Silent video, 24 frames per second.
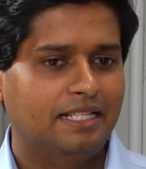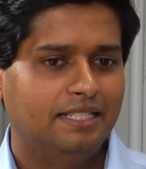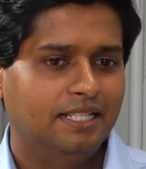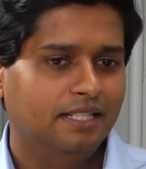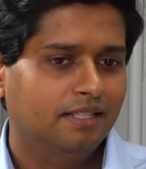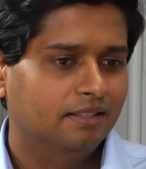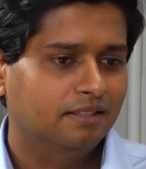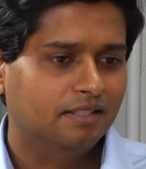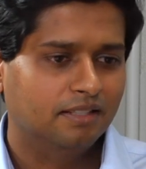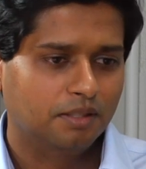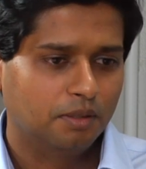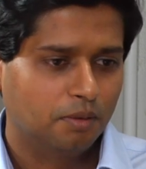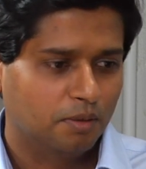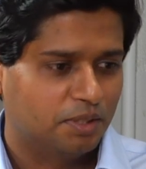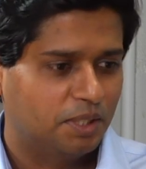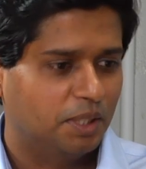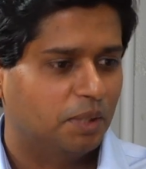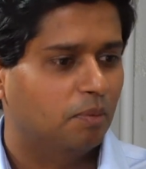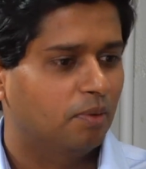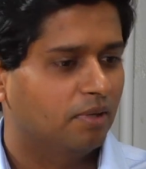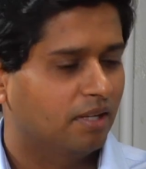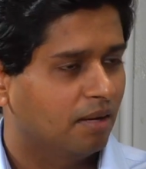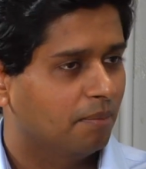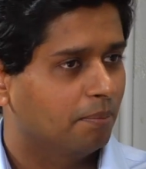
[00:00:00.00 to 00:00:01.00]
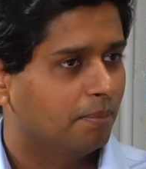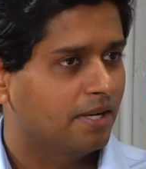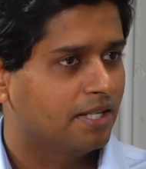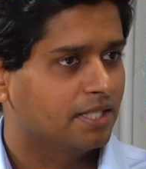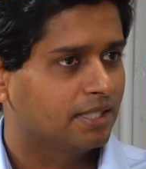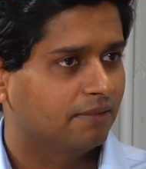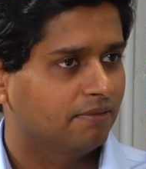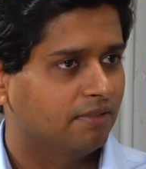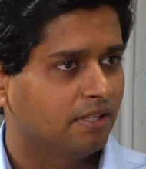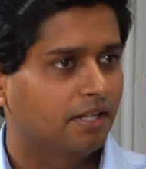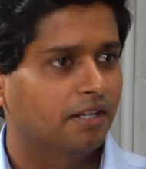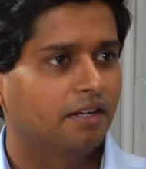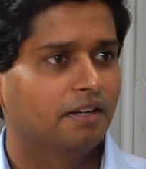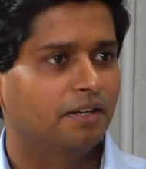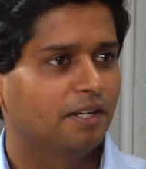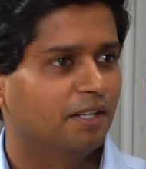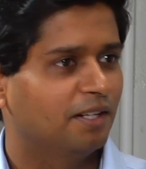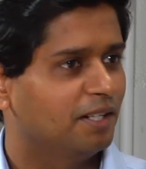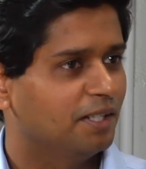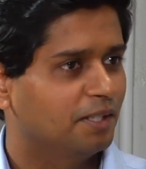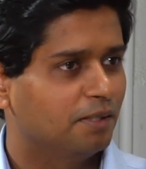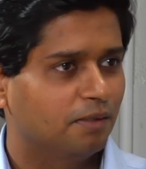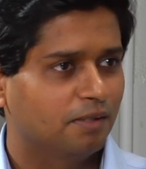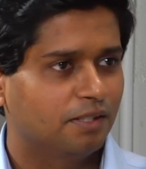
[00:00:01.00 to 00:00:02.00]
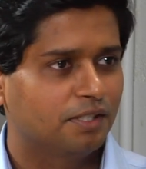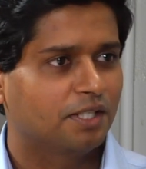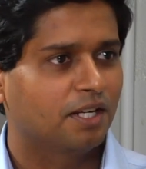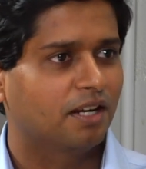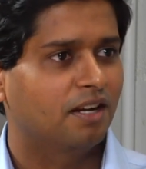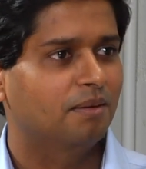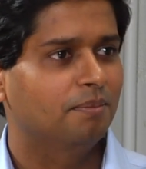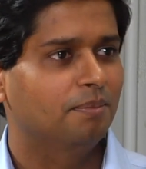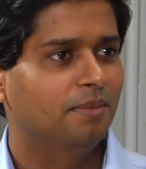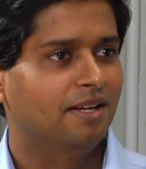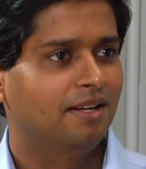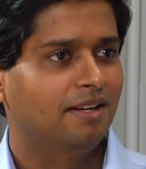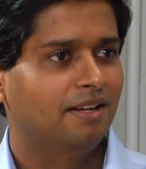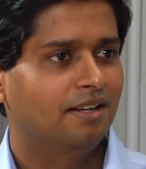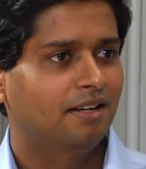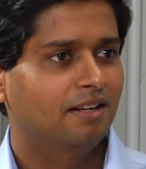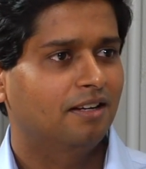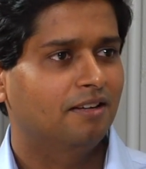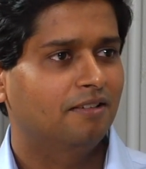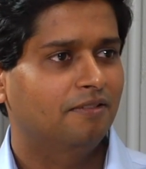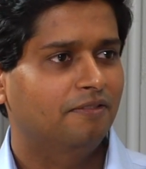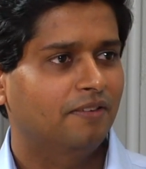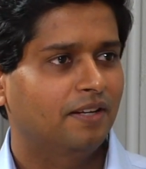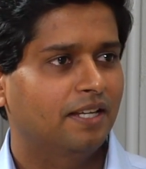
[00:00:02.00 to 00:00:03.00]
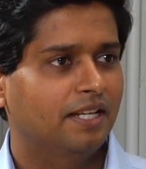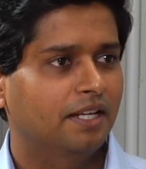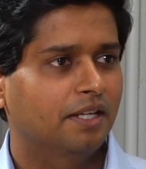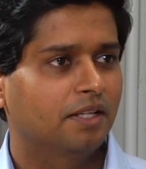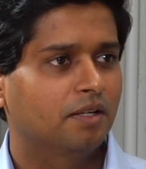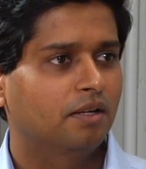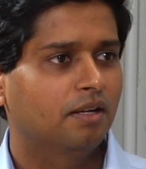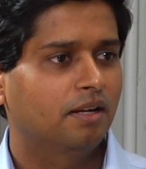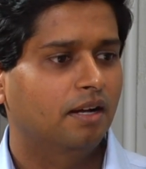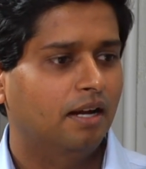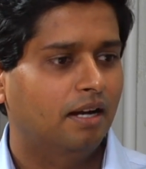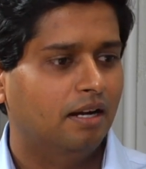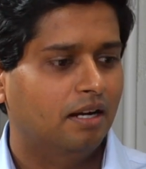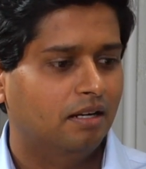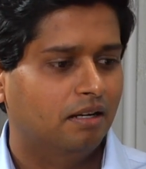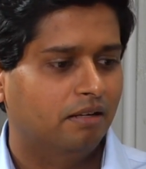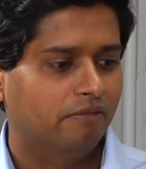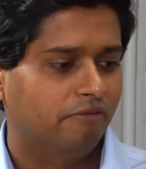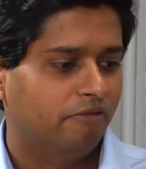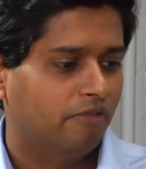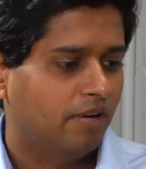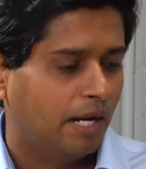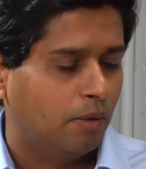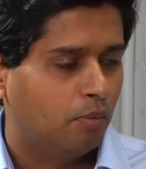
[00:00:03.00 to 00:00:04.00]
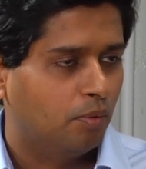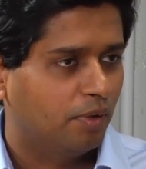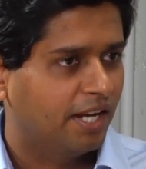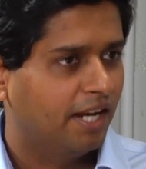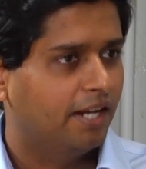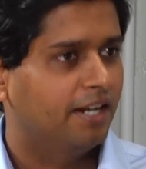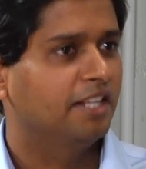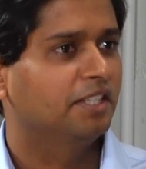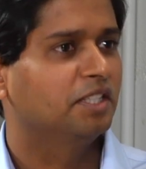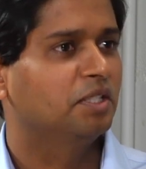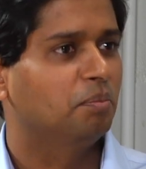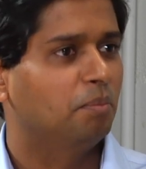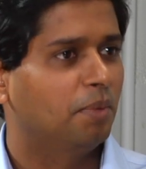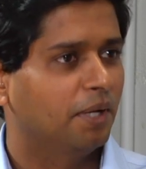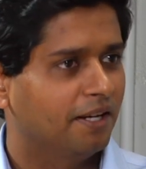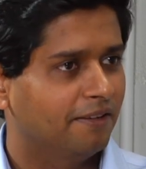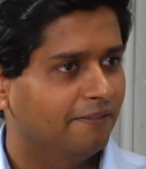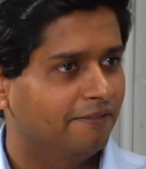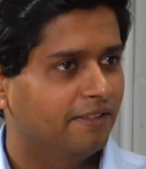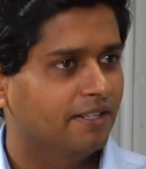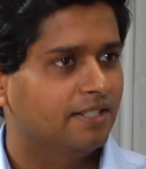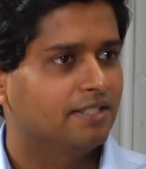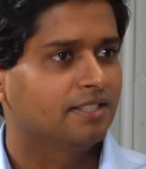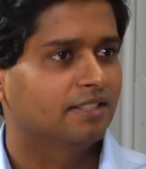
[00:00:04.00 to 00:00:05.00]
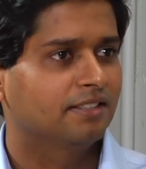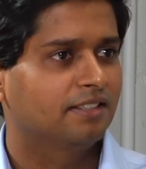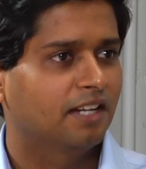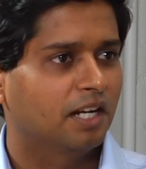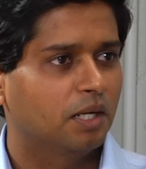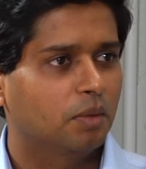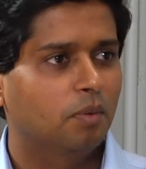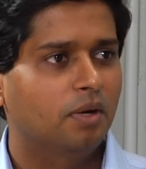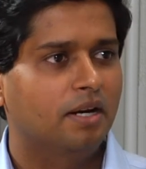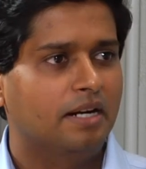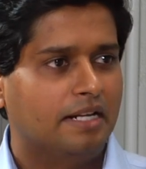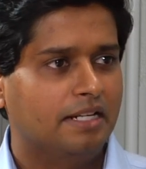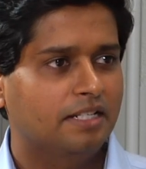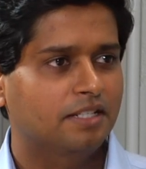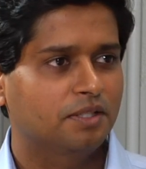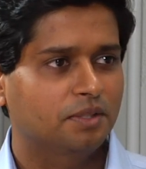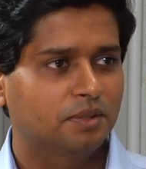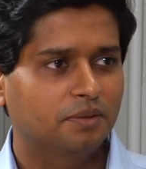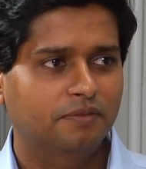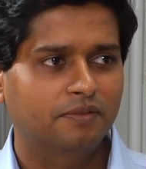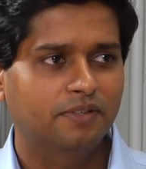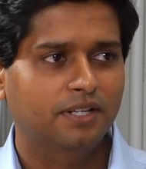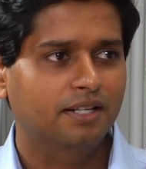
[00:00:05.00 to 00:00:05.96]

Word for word: I think the NoSQL companies have done a really good job of like, you know, of advocating the benefits and the advantages of